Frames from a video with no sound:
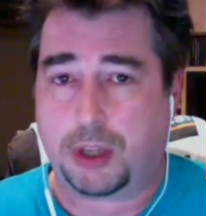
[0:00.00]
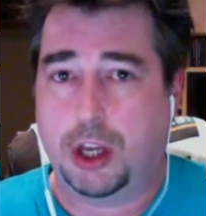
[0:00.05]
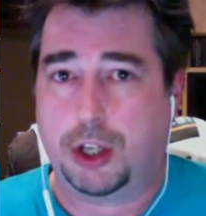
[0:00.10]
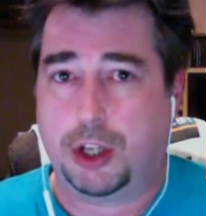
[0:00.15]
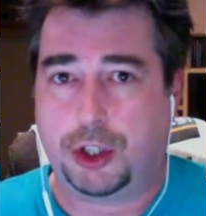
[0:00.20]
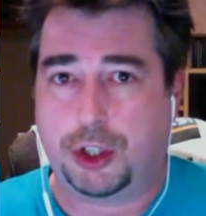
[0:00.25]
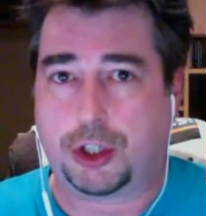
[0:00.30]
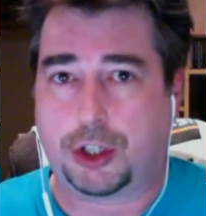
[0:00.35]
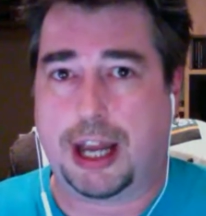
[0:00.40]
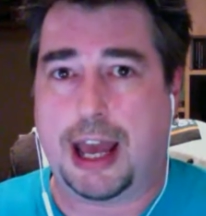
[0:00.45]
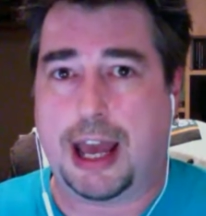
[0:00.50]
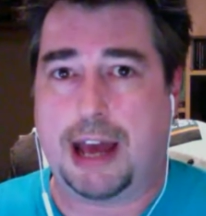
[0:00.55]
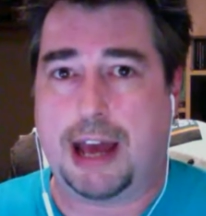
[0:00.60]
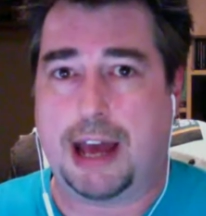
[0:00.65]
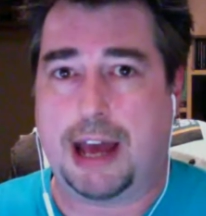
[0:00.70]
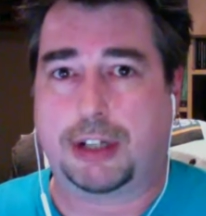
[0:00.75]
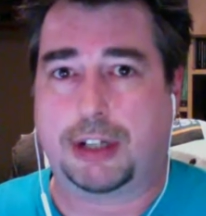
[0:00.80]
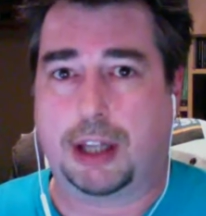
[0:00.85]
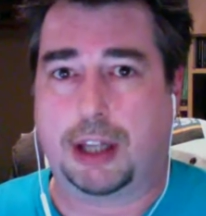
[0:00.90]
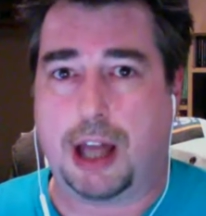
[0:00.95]
you're going to have a
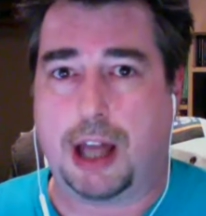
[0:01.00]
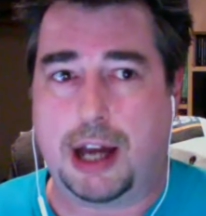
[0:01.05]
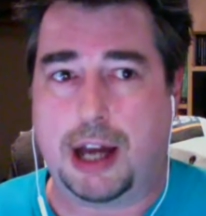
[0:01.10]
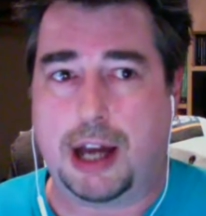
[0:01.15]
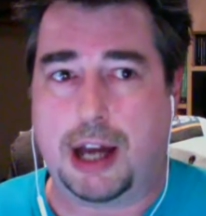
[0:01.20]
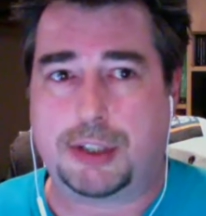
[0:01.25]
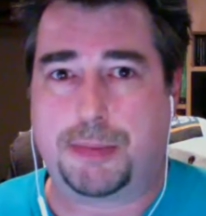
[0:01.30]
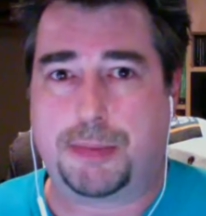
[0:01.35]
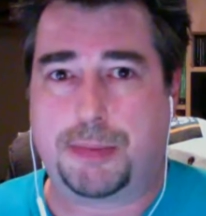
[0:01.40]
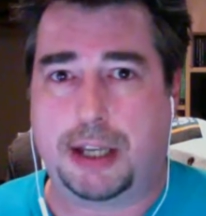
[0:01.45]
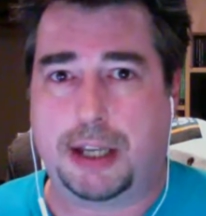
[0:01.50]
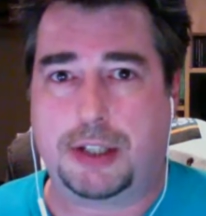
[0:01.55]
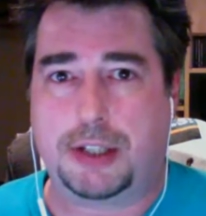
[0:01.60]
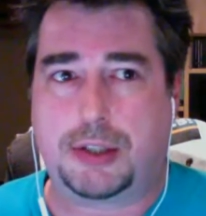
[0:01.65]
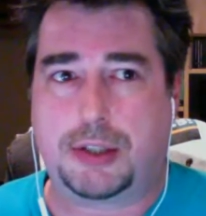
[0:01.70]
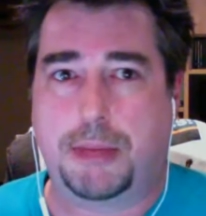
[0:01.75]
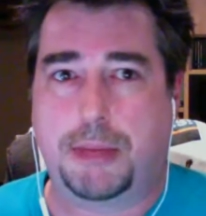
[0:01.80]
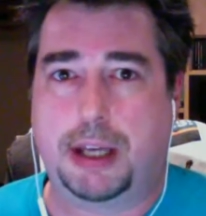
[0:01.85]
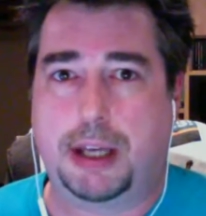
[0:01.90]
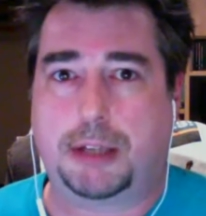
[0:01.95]
lot of space to
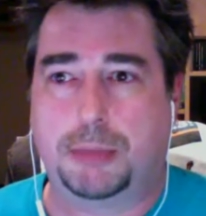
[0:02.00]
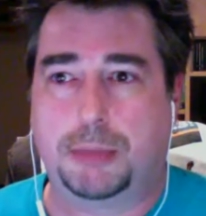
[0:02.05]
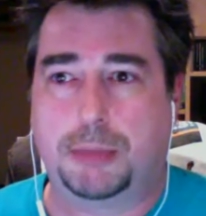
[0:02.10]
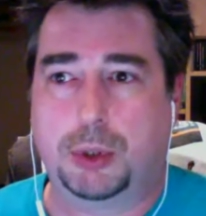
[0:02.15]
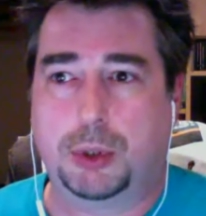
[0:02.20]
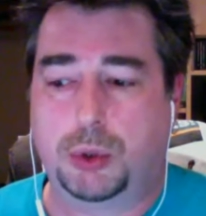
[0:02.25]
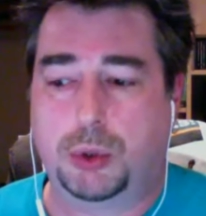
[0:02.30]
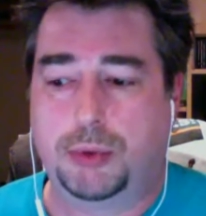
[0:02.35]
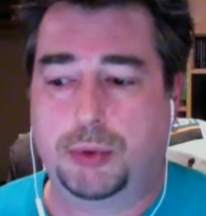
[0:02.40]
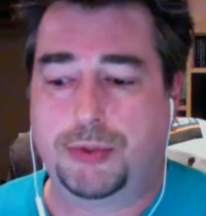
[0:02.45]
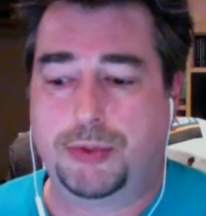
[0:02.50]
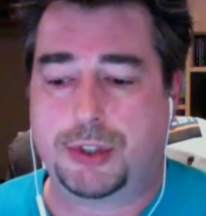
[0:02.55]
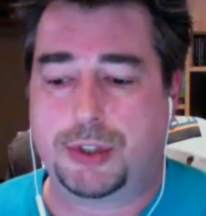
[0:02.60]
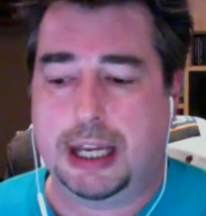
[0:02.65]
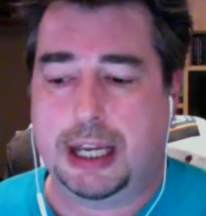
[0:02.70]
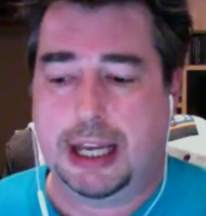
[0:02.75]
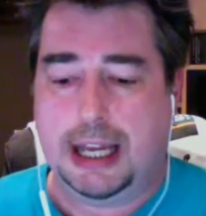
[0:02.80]
make moves.